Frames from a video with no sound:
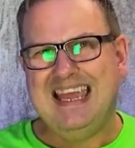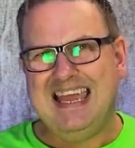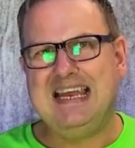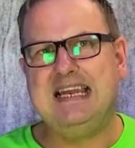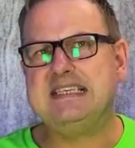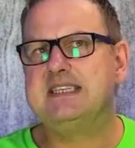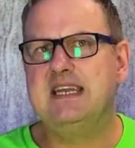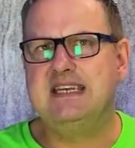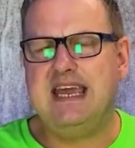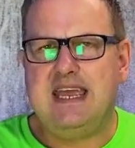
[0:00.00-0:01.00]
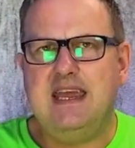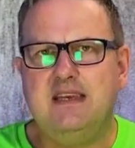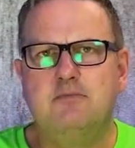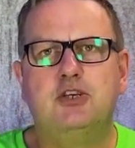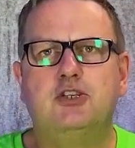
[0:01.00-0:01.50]
In less than a decade,
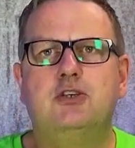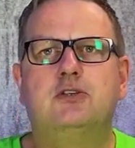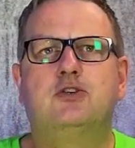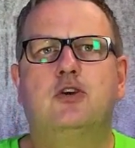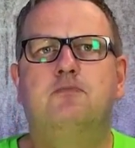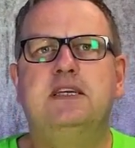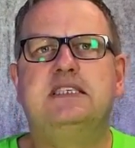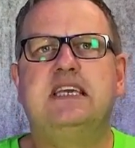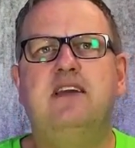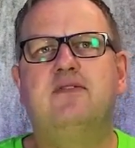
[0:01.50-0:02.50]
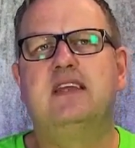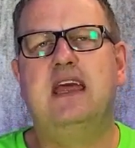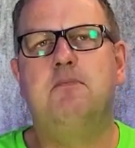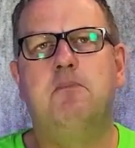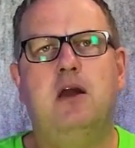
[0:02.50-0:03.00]
emissions should be saved
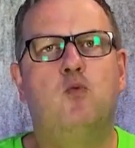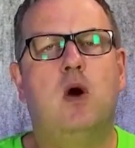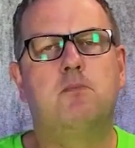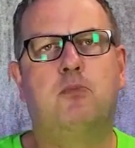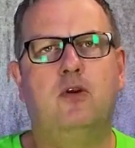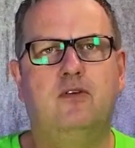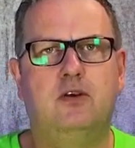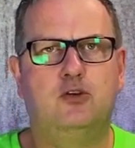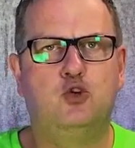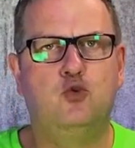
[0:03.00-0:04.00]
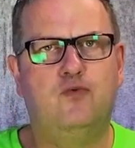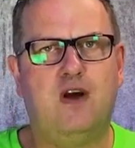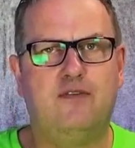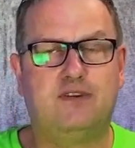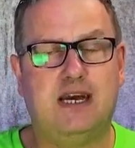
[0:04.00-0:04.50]
again by
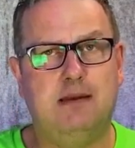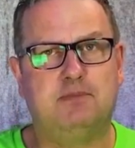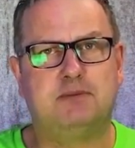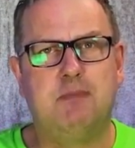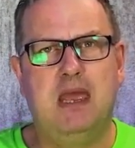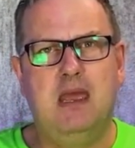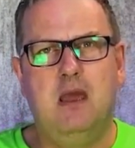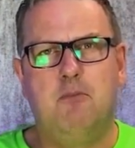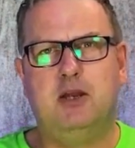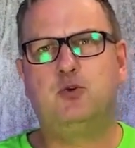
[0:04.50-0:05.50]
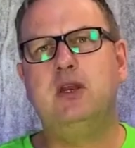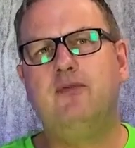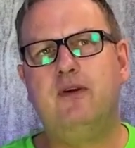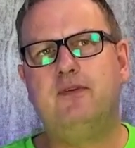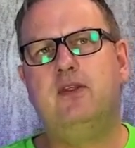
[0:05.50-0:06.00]
1.25 times. By
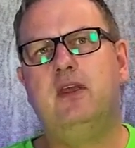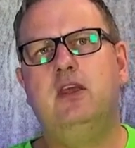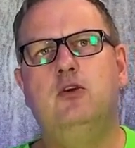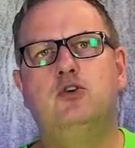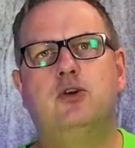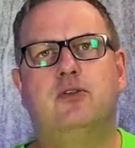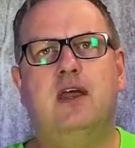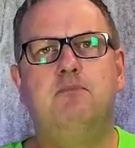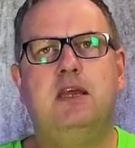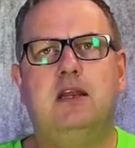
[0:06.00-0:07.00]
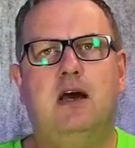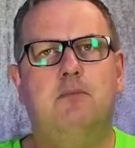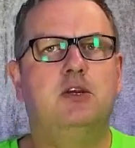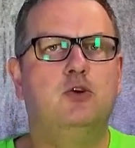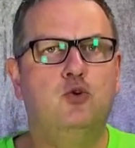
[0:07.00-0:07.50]
2050, the EU should then be
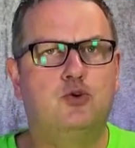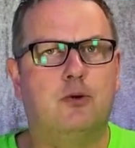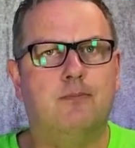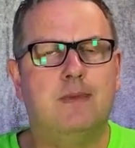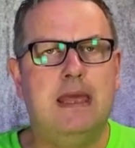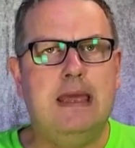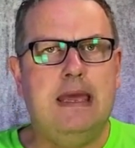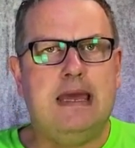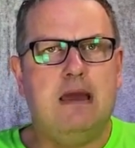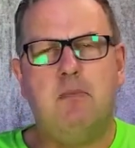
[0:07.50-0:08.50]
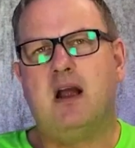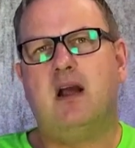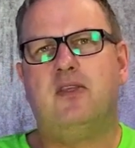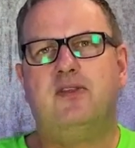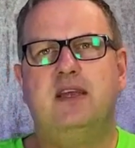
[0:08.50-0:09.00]
climate neutral. Among
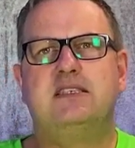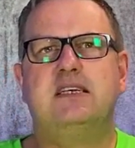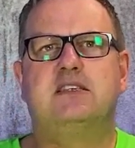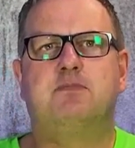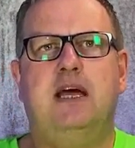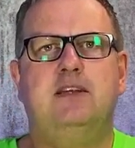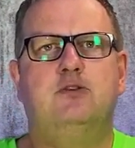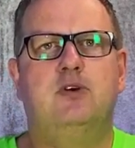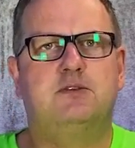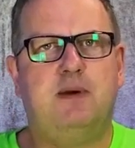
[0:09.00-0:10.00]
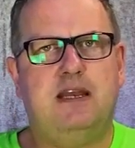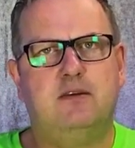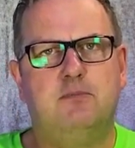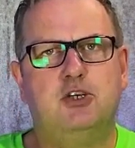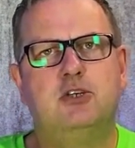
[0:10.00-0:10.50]
other things, it's planned to
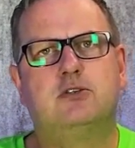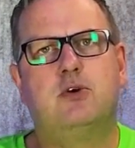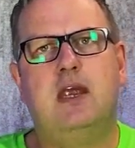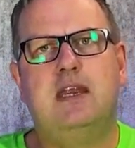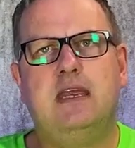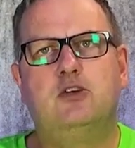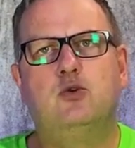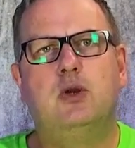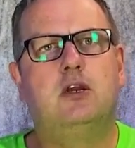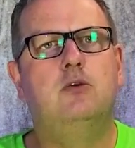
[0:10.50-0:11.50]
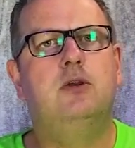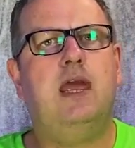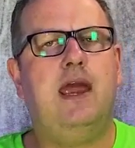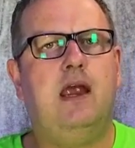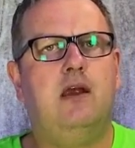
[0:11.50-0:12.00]
expand emissions trading to include
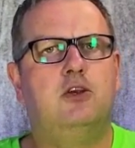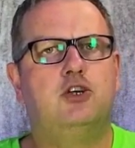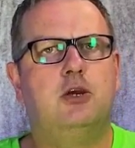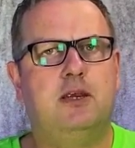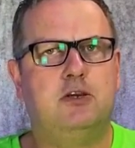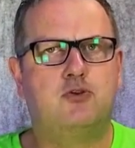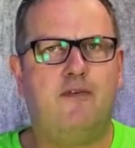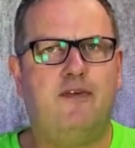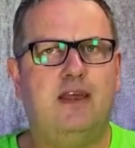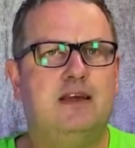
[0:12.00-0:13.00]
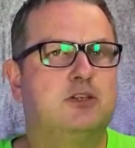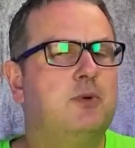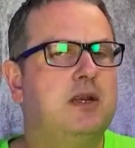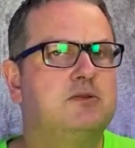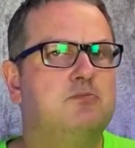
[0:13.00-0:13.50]
air and shipping traffic, as
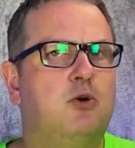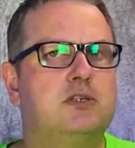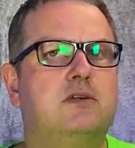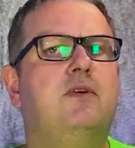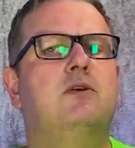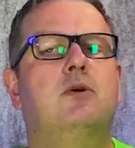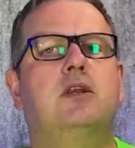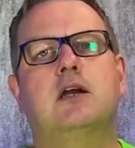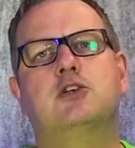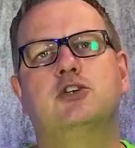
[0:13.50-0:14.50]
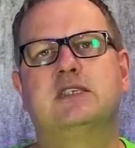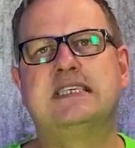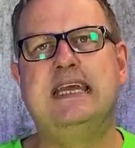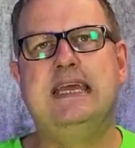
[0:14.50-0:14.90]
well as more severe reductions